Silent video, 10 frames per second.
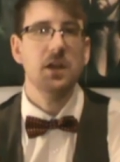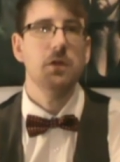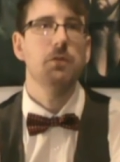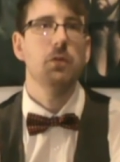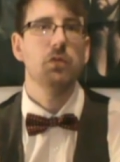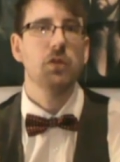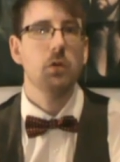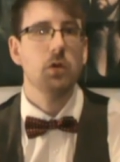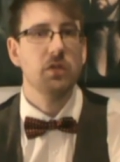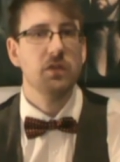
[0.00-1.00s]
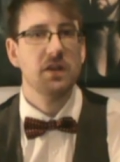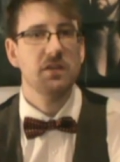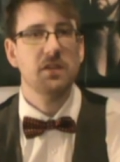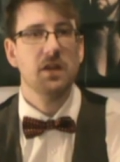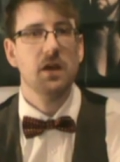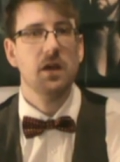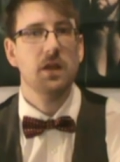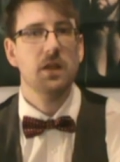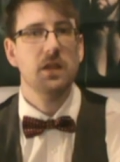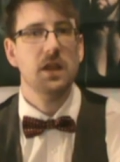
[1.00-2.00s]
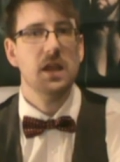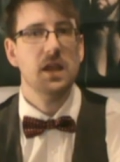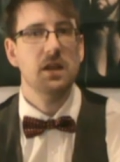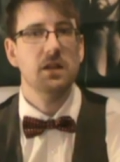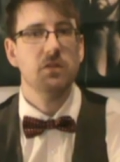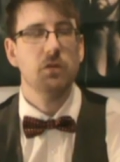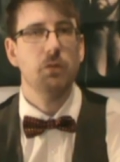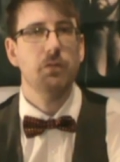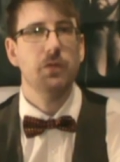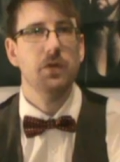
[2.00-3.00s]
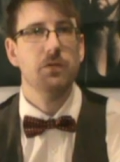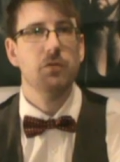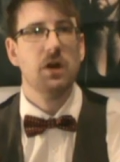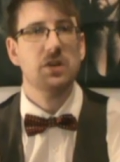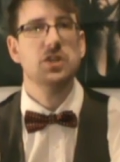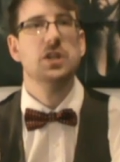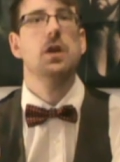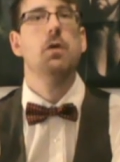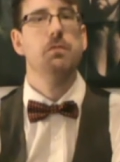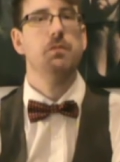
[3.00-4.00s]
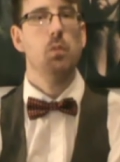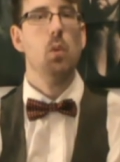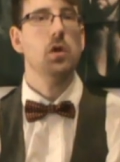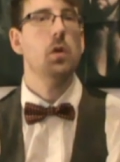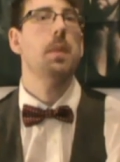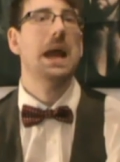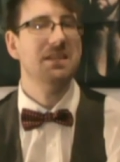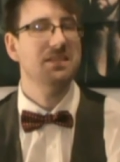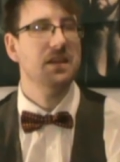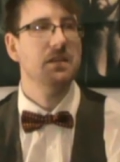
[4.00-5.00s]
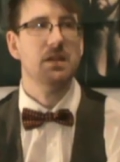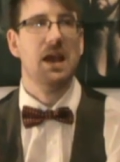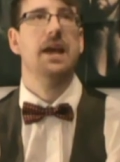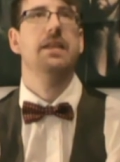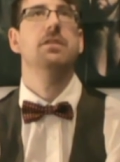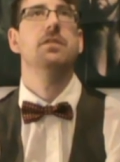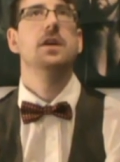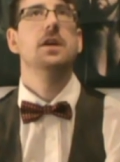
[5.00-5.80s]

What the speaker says: You've also got to consider the sort of the strategy of what your base is, and